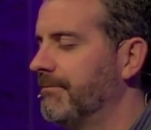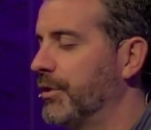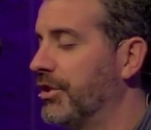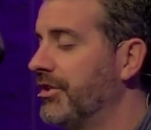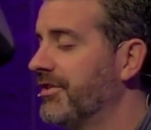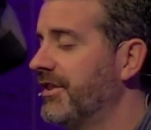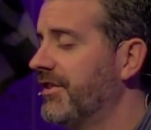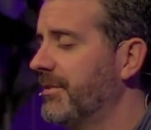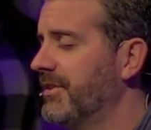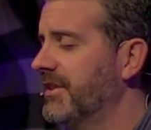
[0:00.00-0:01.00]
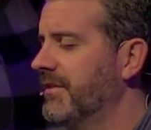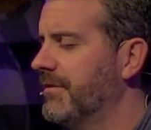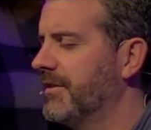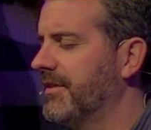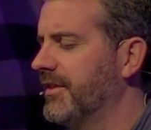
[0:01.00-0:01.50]
we all see something
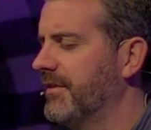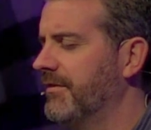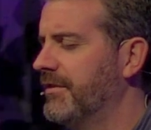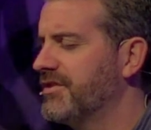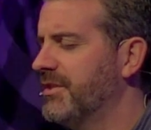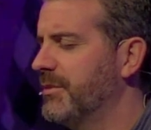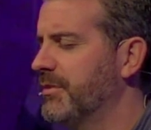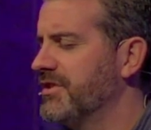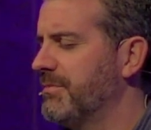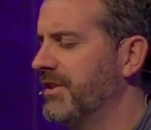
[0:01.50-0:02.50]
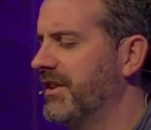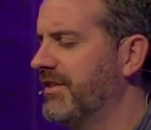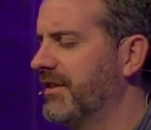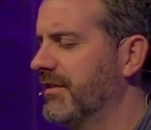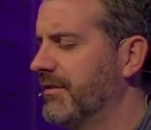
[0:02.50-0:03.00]
different. For some, it was a
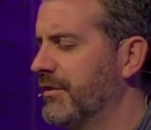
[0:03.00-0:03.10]
blessing.